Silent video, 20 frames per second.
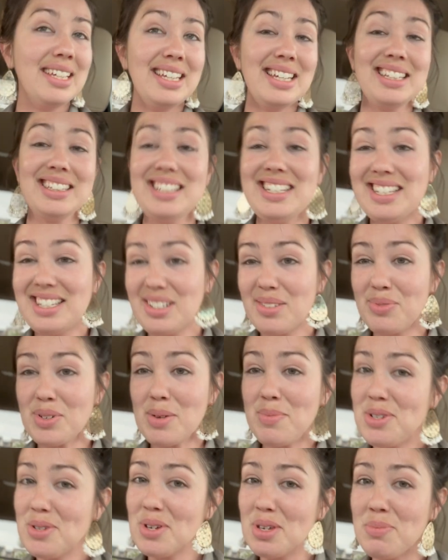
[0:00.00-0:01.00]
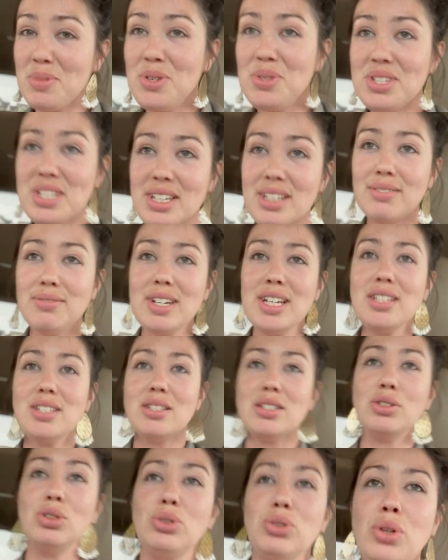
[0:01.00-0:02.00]
at least if I'm doing music
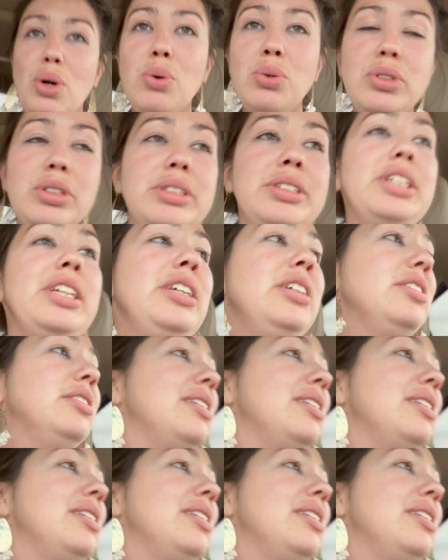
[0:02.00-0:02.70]
events locally,